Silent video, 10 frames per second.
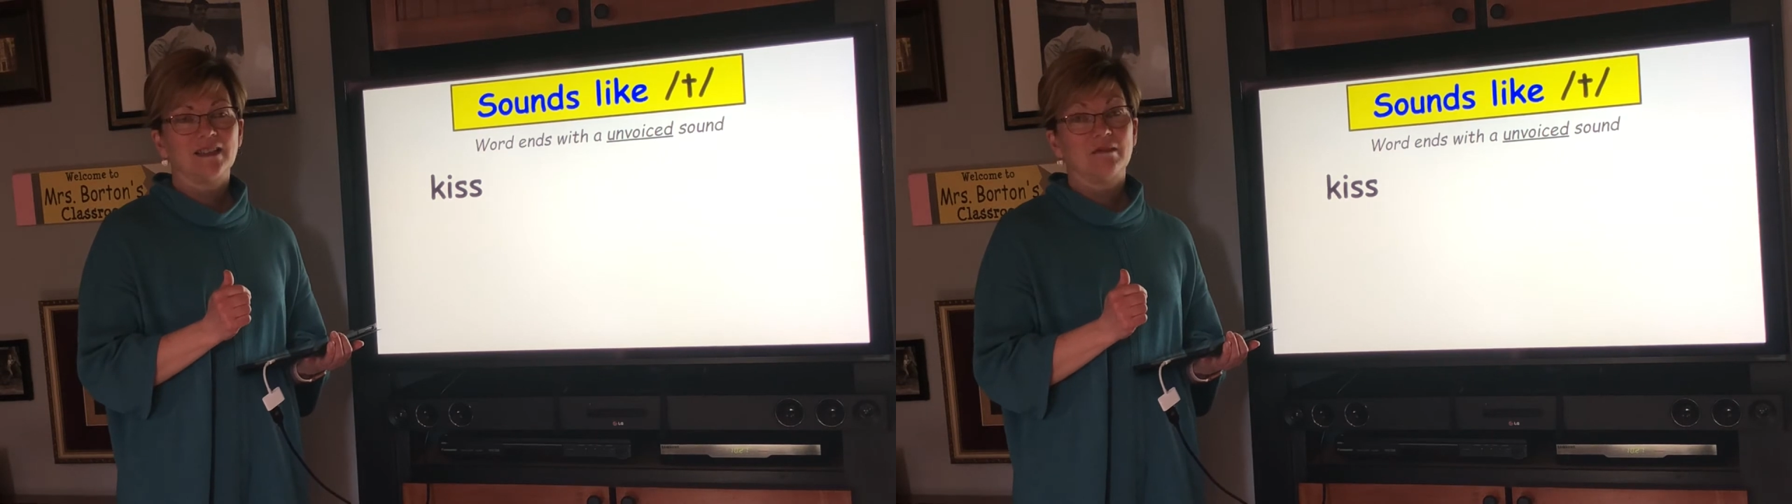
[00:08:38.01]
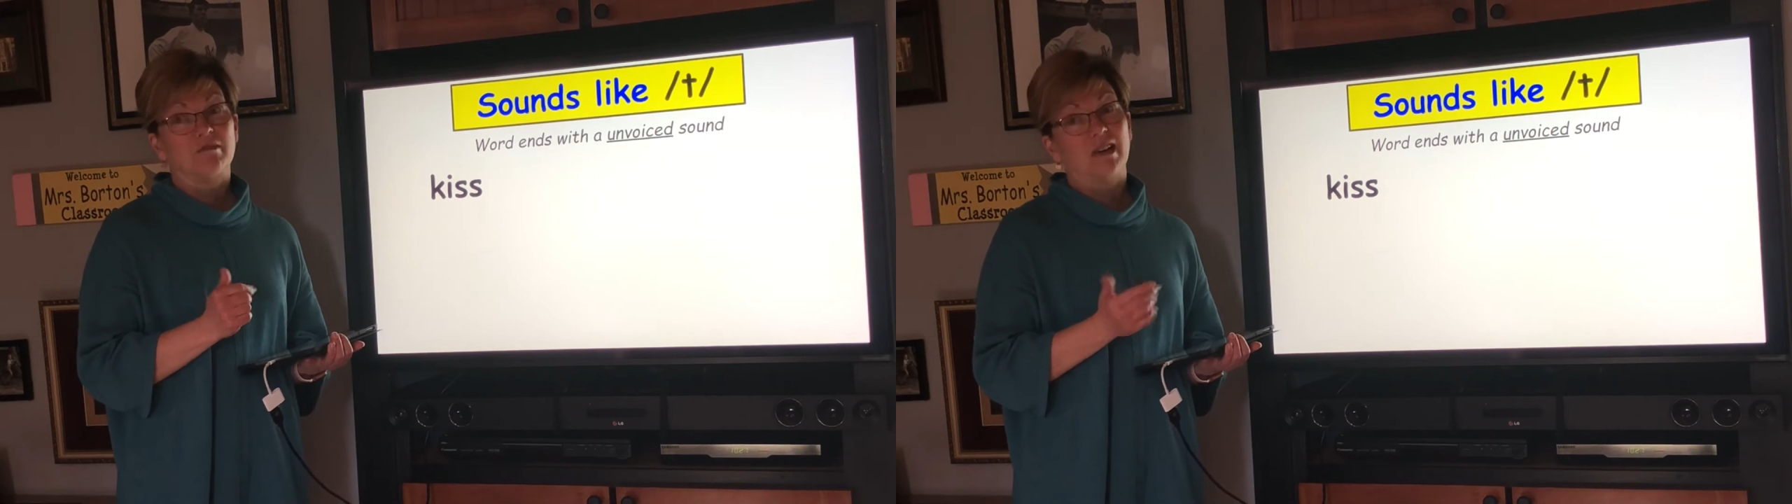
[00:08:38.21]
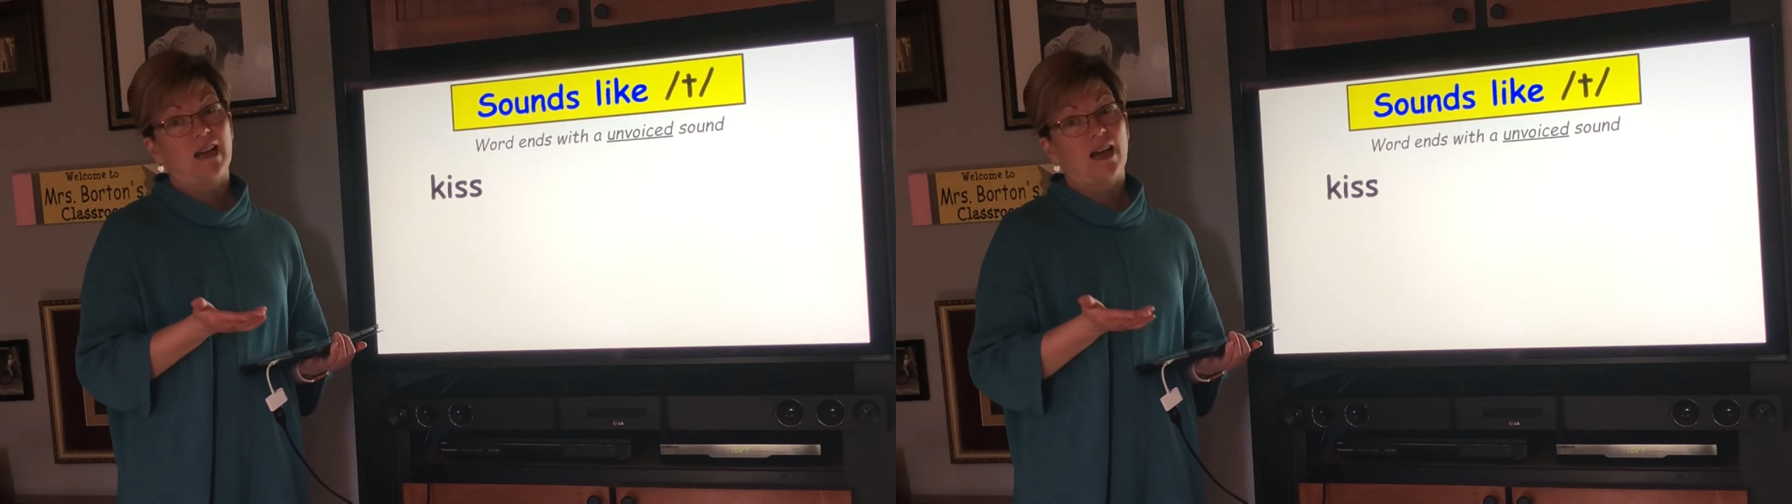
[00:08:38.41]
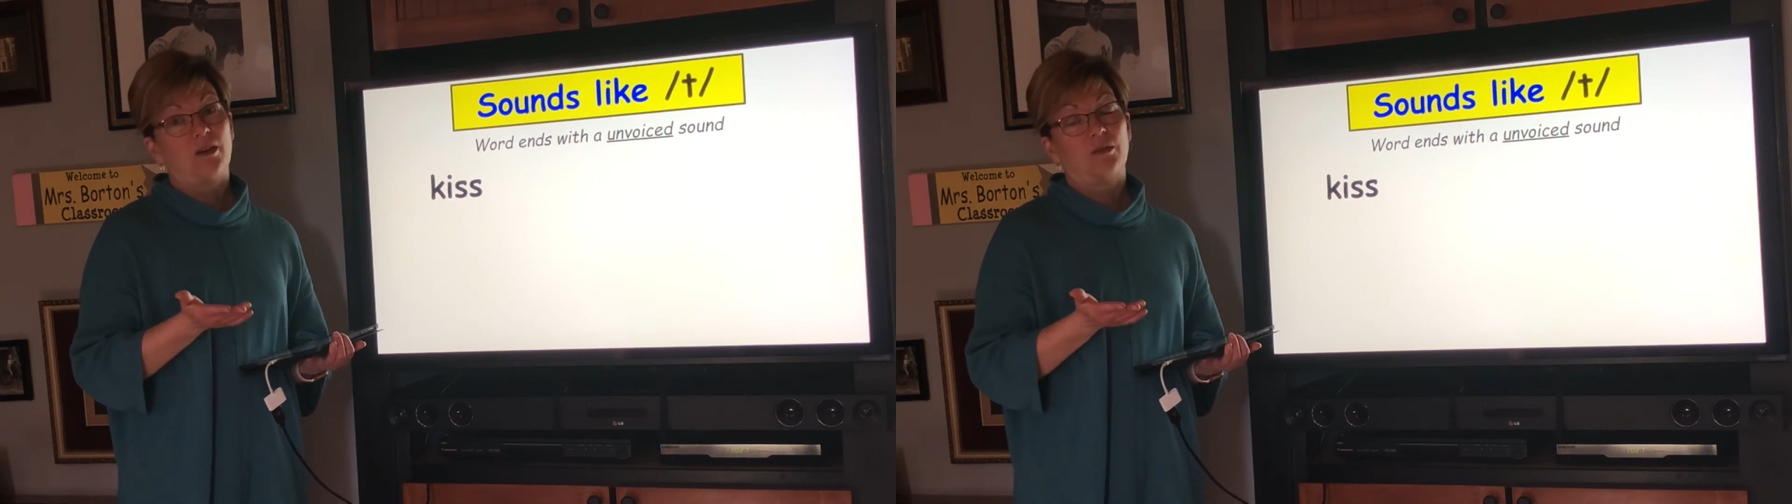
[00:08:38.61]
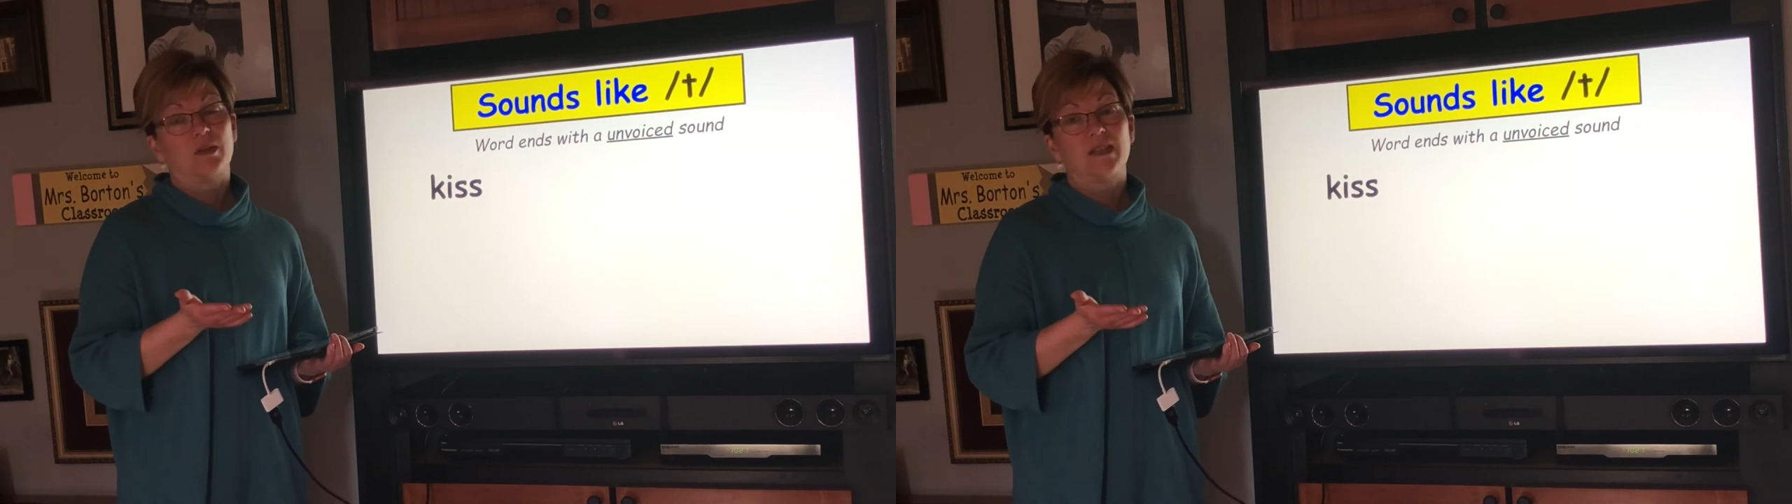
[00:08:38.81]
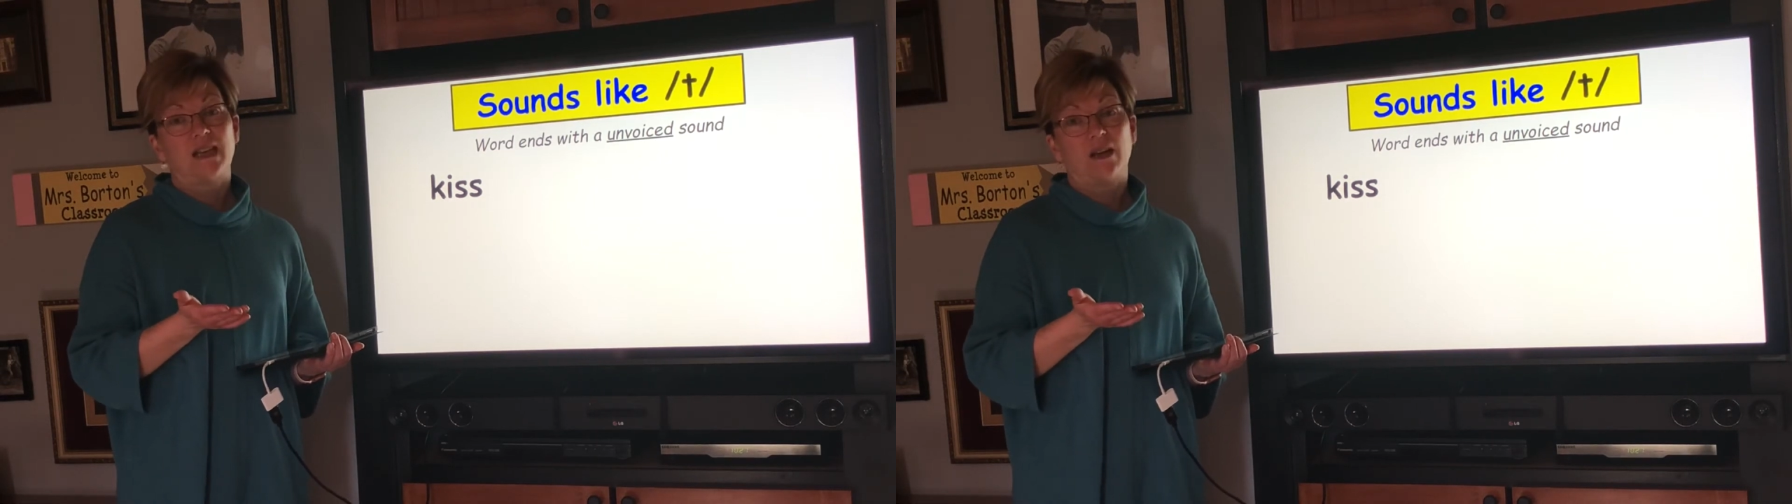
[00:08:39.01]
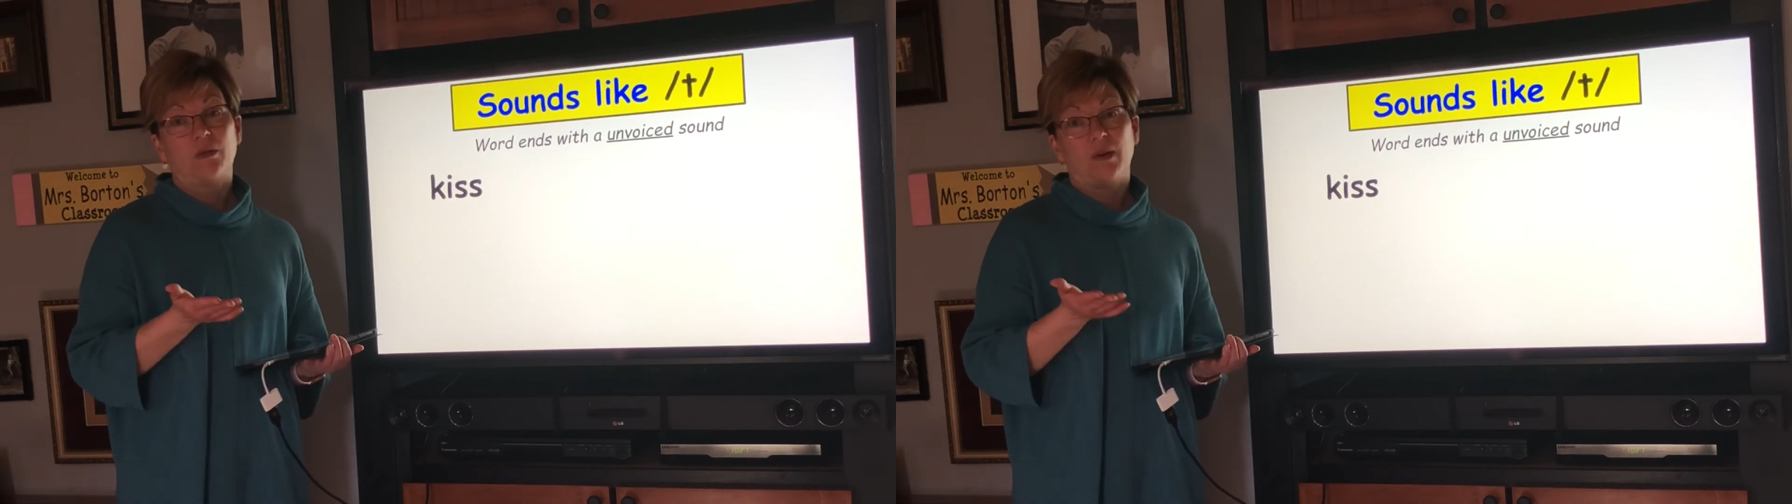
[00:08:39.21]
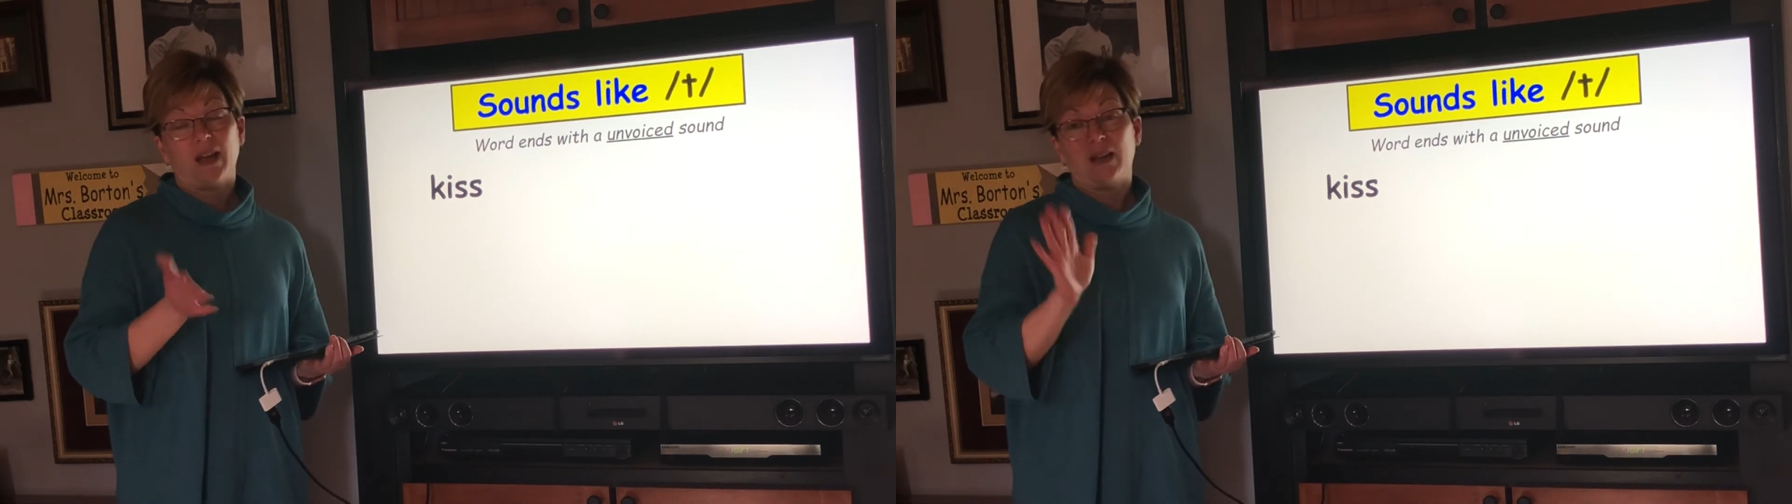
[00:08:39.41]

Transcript: Right now we're staying away,